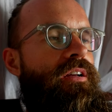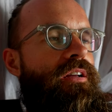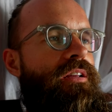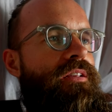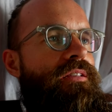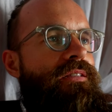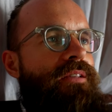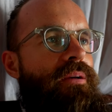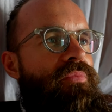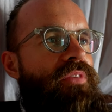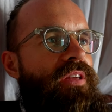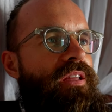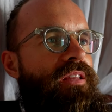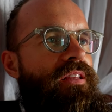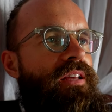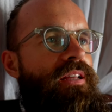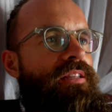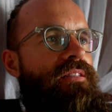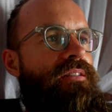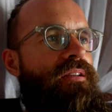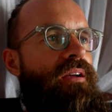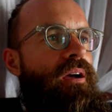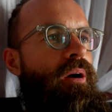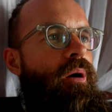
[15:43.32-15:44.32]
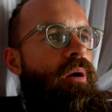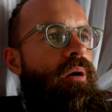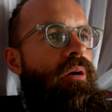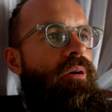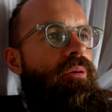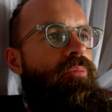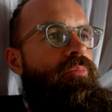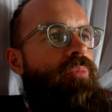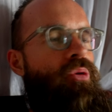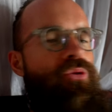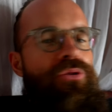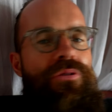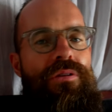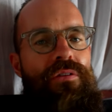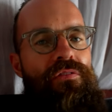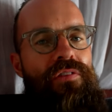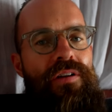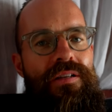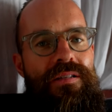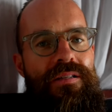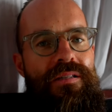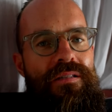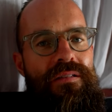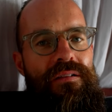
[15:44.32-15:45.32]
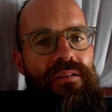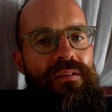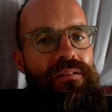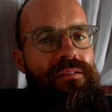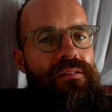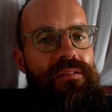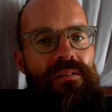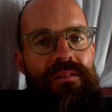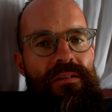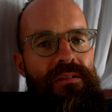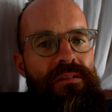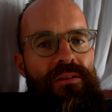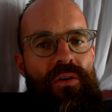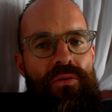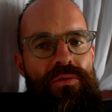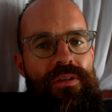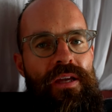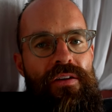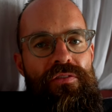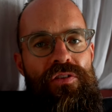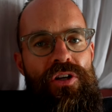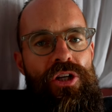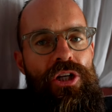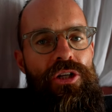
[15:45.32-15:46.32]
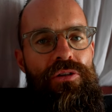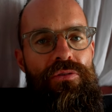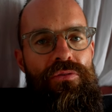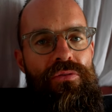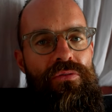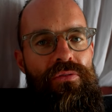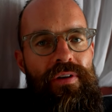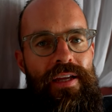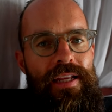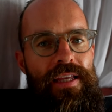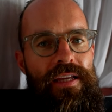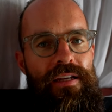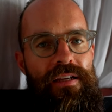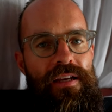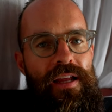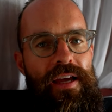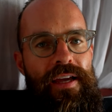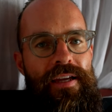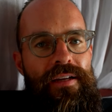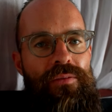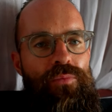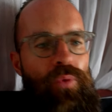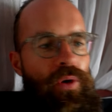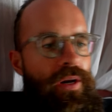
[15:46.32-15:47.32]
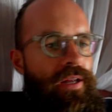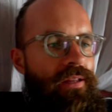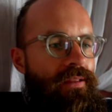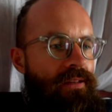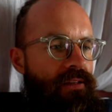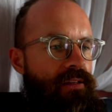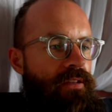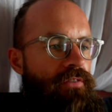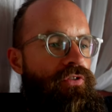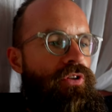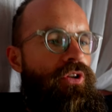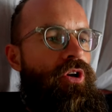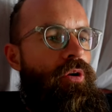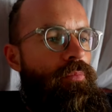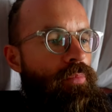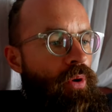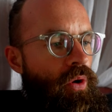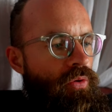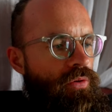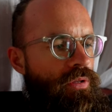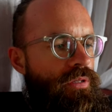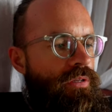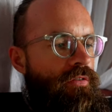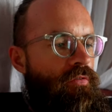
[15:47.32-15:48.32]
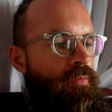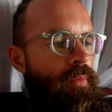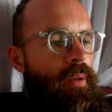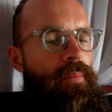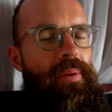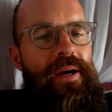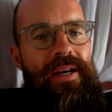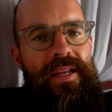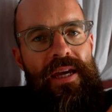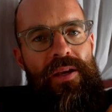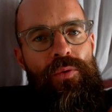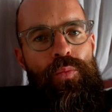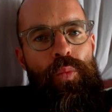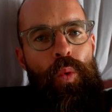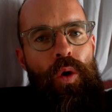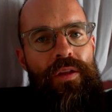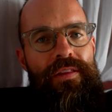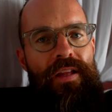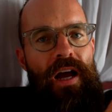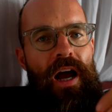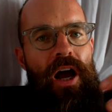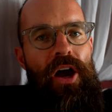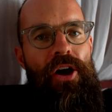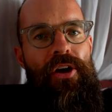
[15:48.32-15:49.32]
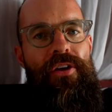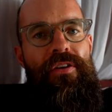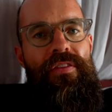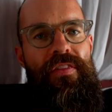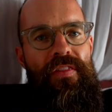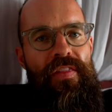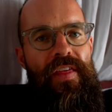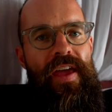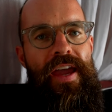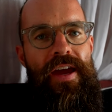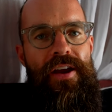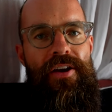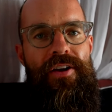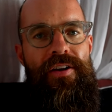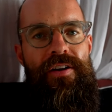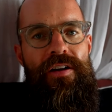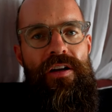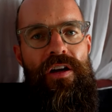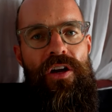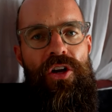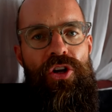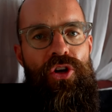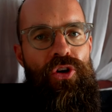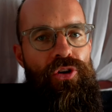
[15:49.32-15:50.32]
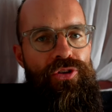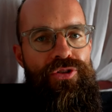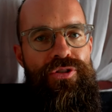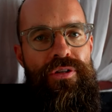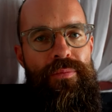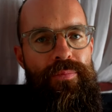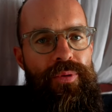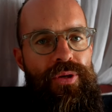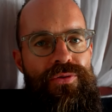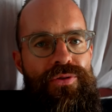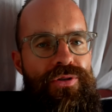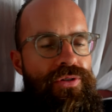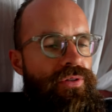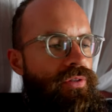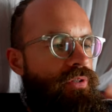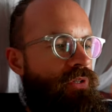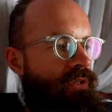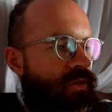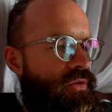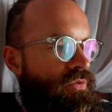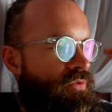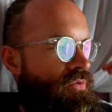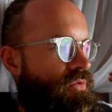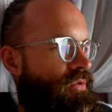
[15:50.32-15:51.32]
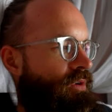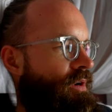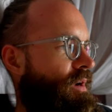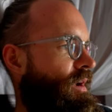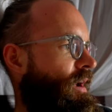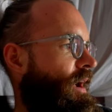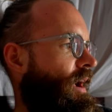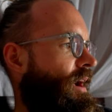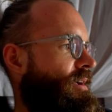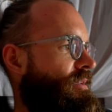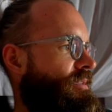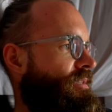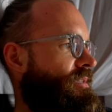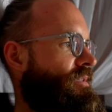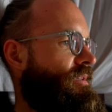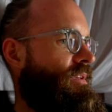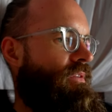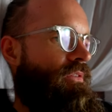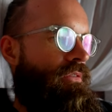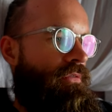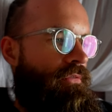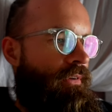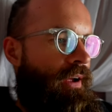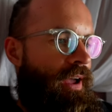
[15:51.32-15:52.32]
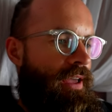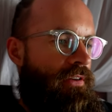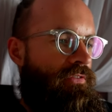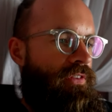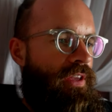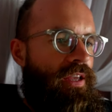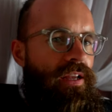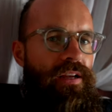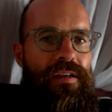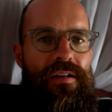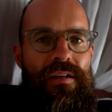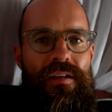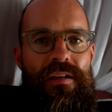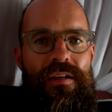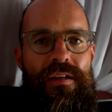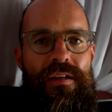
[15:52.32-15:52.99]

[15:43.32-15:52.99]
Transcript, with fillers: something that most of us don't have a clue really. Like, what are the different components of my body and what are their contributions to us thriving?